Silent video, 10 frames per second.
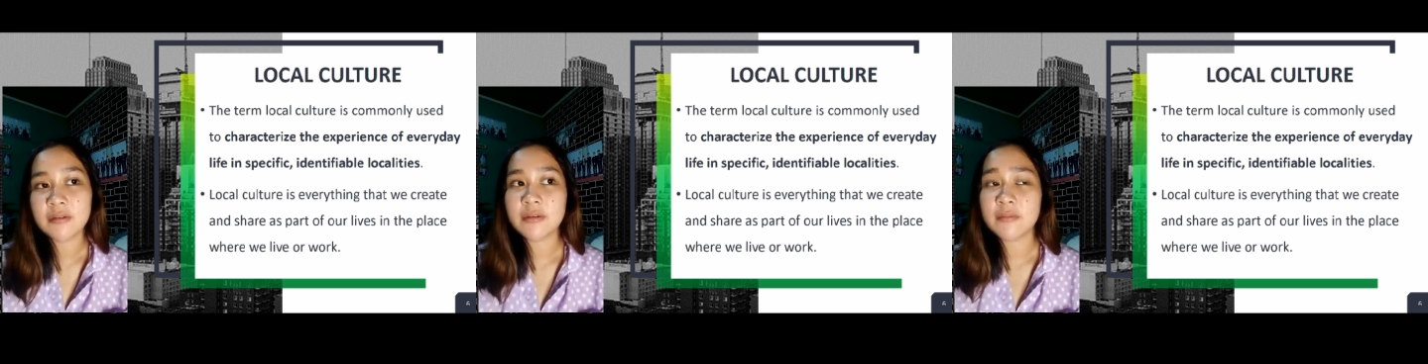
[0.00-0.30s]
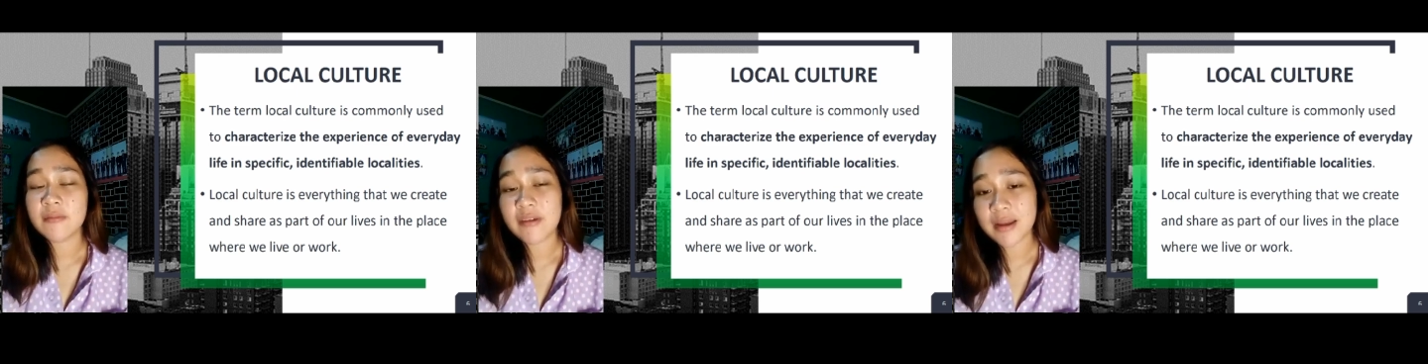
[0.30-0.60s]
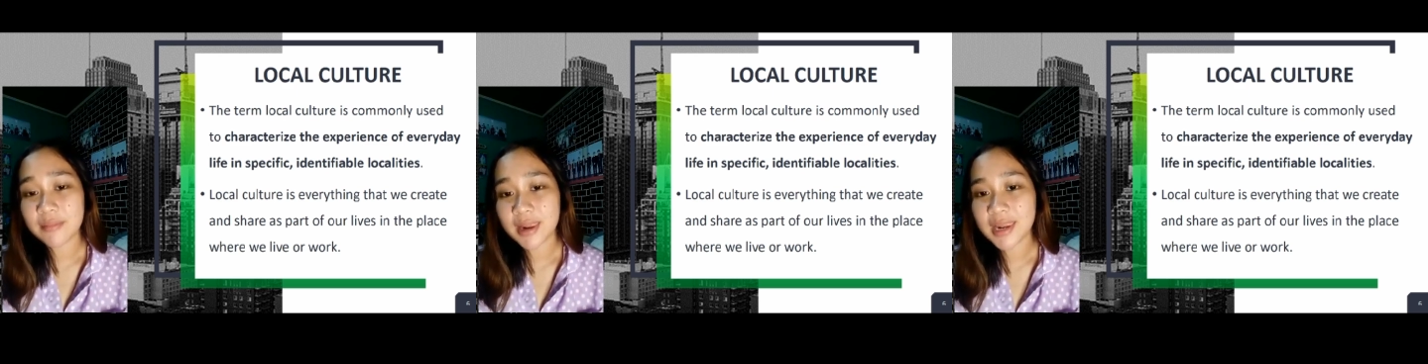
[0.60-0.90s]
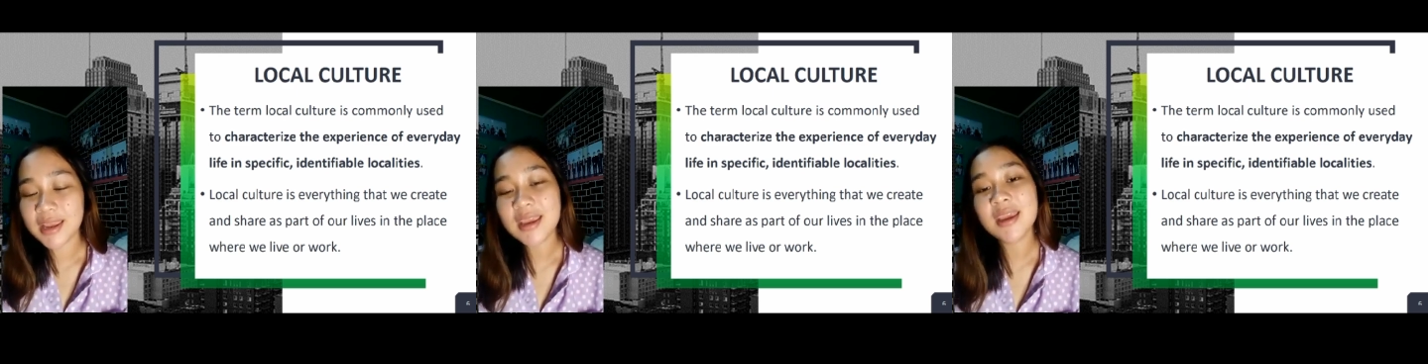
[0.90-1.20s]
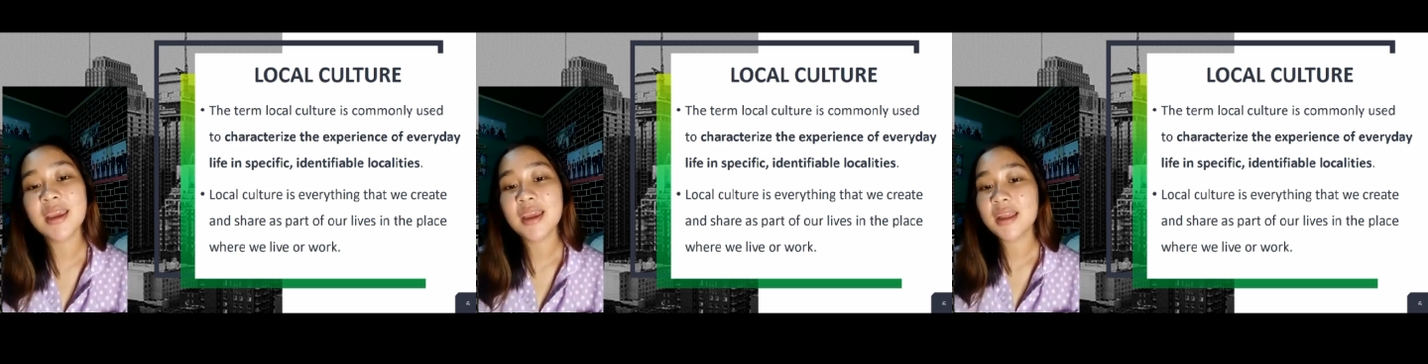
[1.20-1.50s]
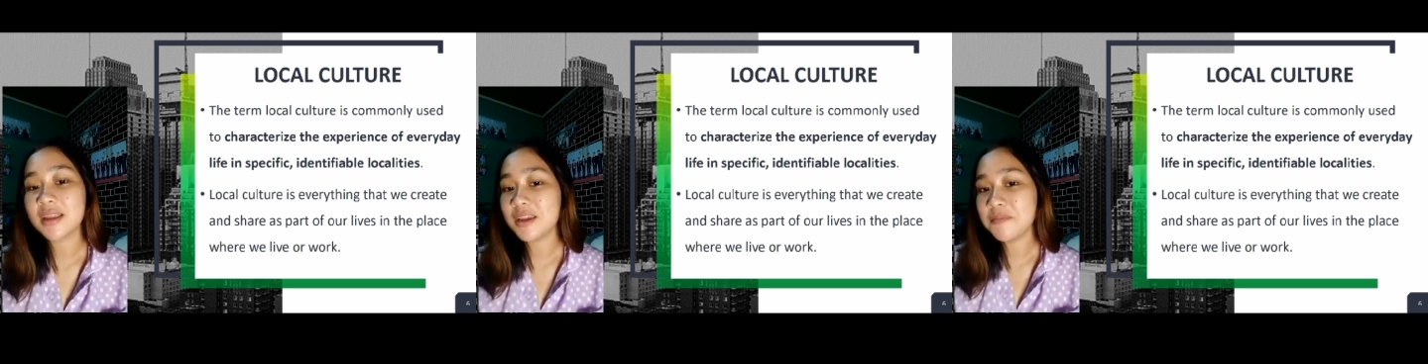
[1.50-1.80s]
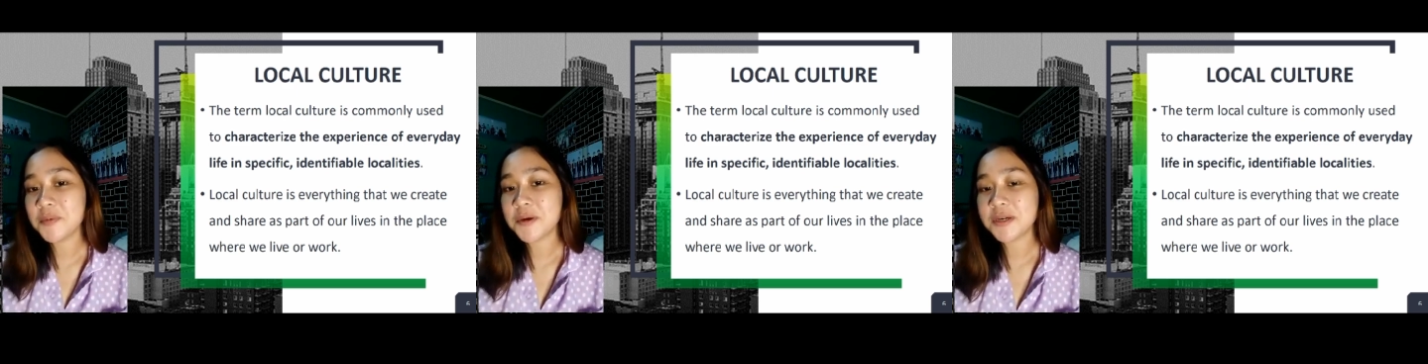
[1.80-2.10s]
from family,
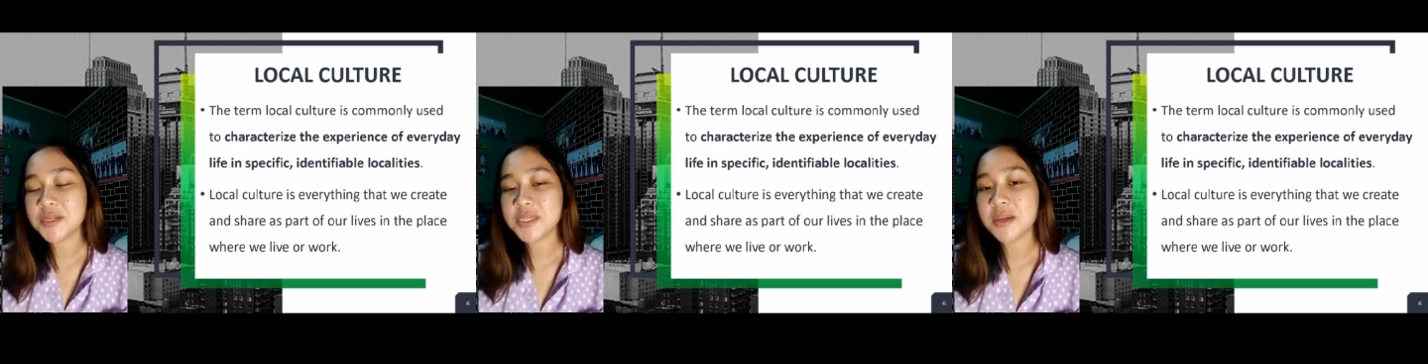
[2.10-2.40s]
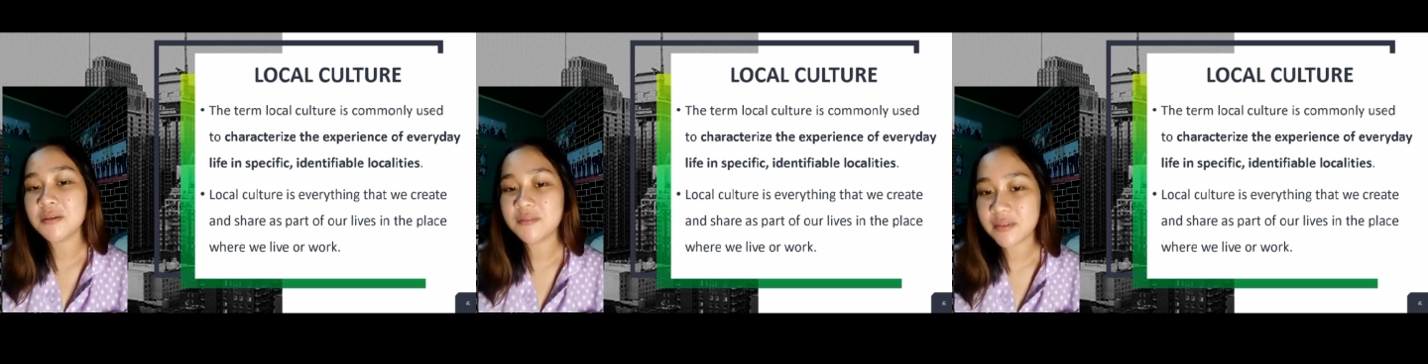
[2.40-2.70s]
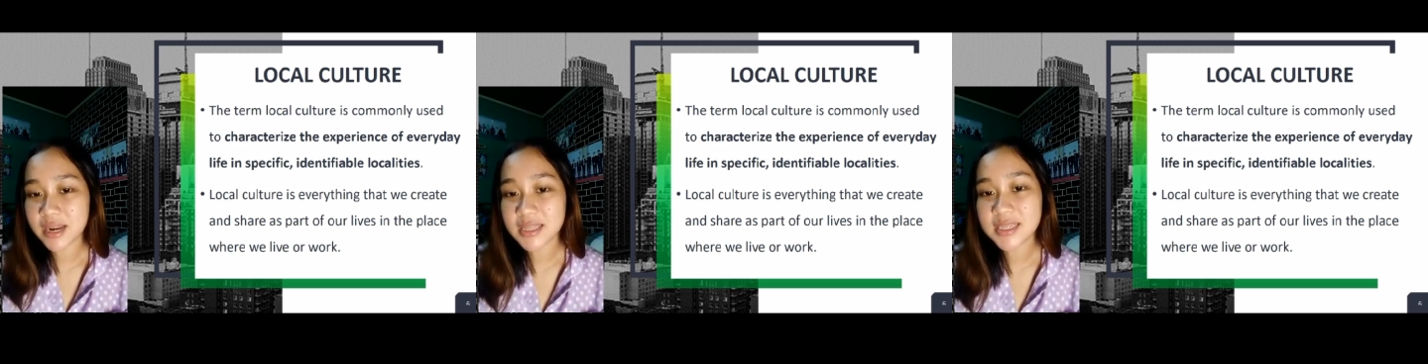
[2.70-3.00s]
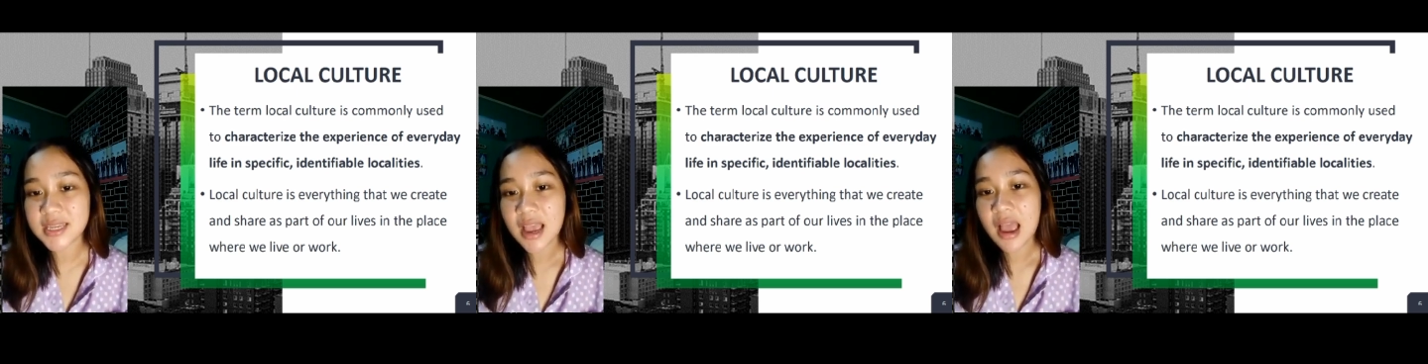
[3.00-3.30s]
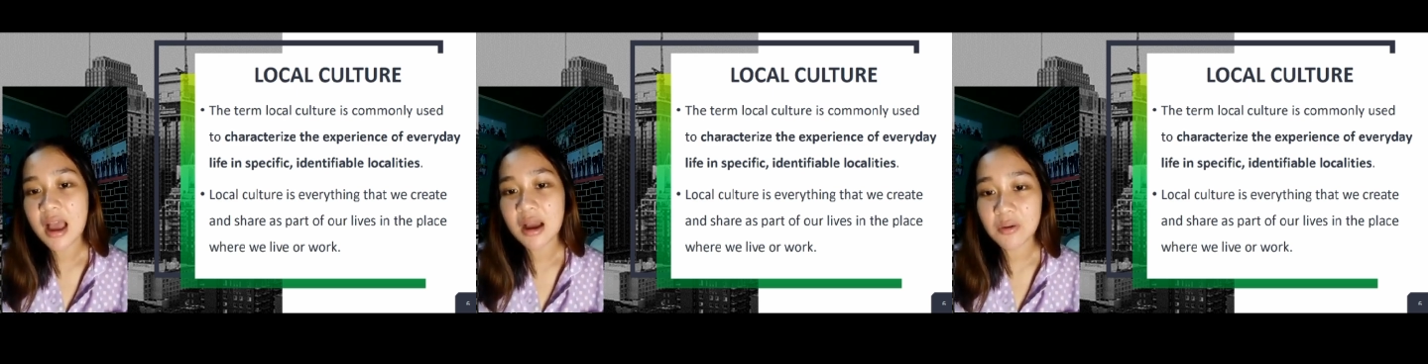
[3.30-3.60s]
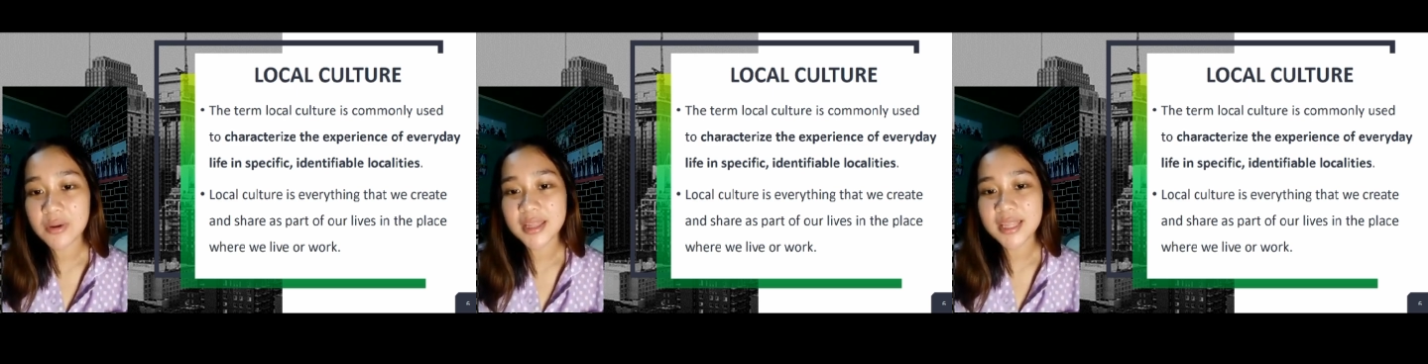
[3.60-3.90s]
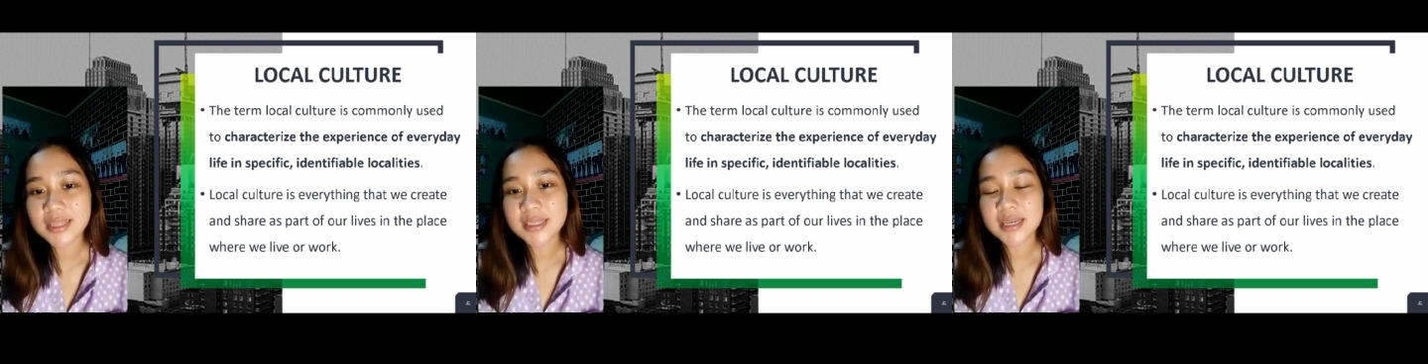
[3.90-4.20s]
neighbors, friends,
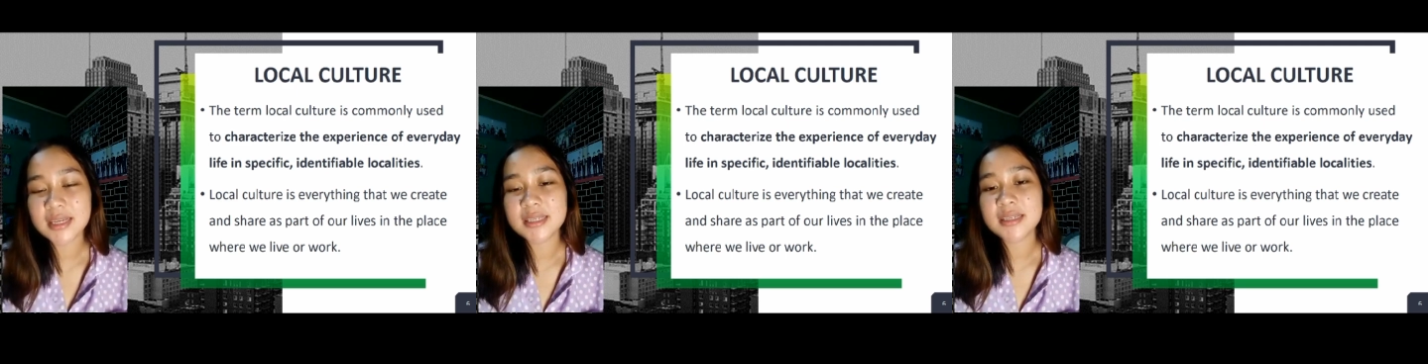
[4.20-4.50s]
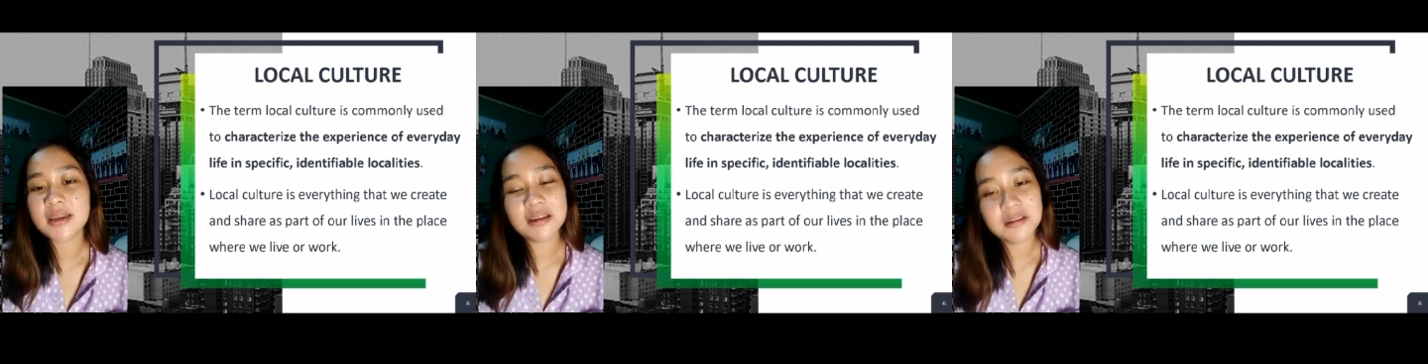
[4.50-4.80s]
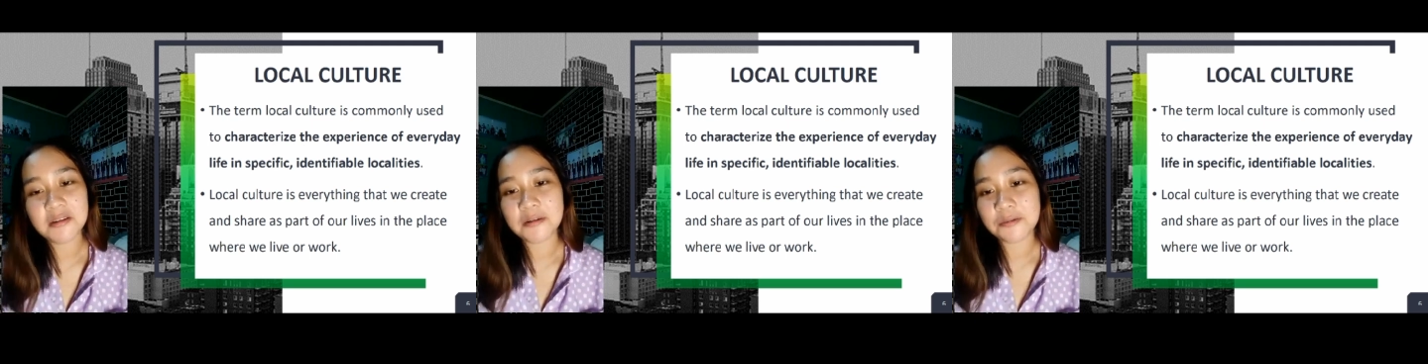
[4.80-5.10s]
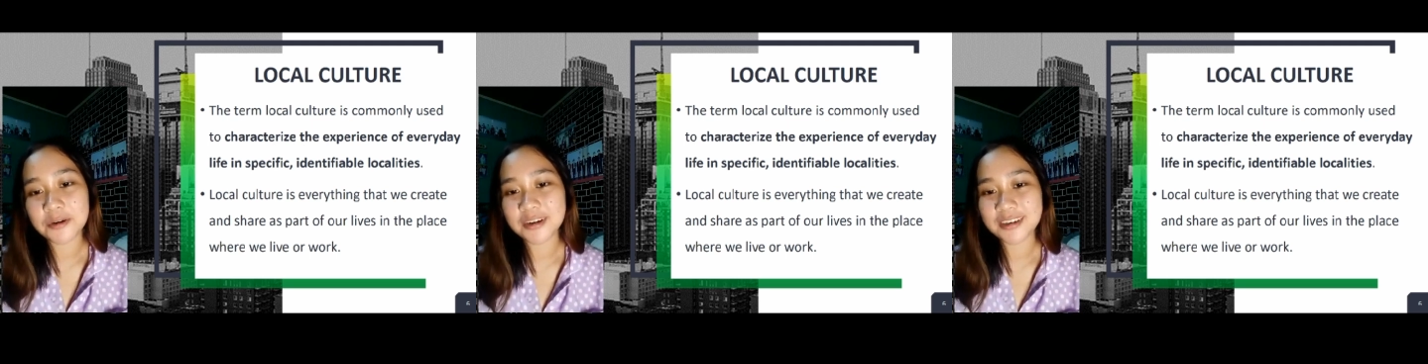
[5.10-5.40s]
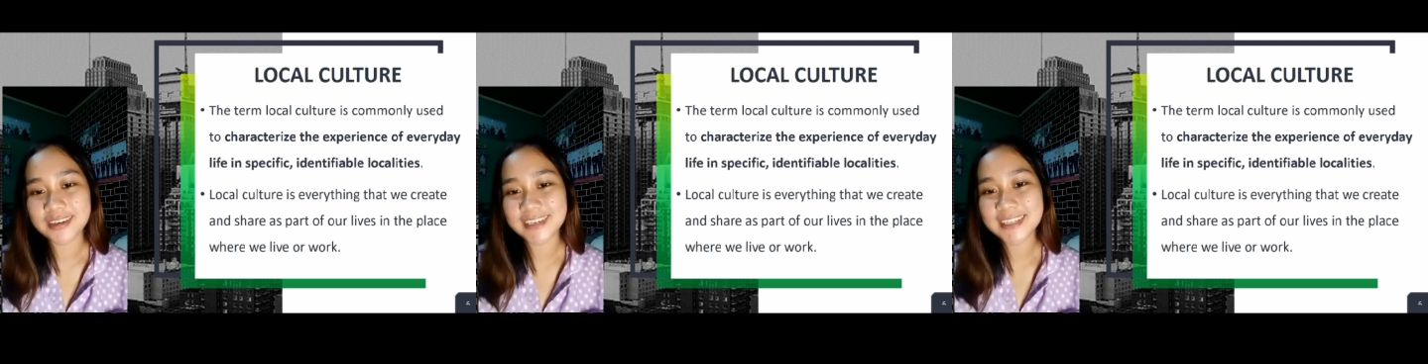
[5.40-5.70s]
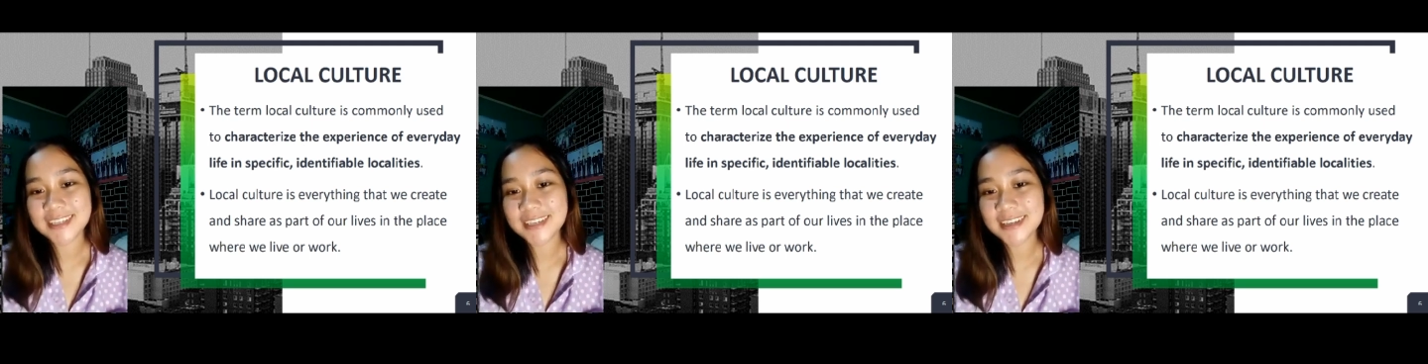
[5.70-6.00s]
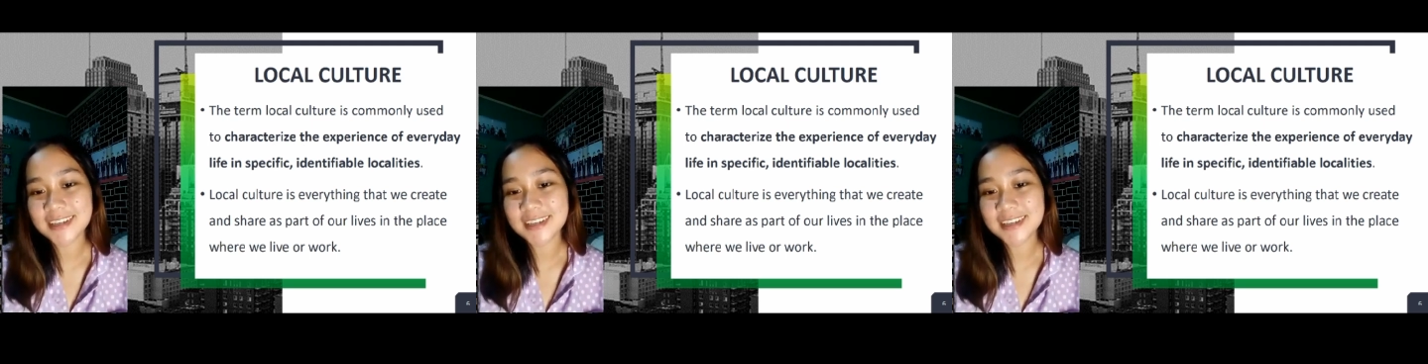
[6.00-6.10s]
acquaintances, and co-workers.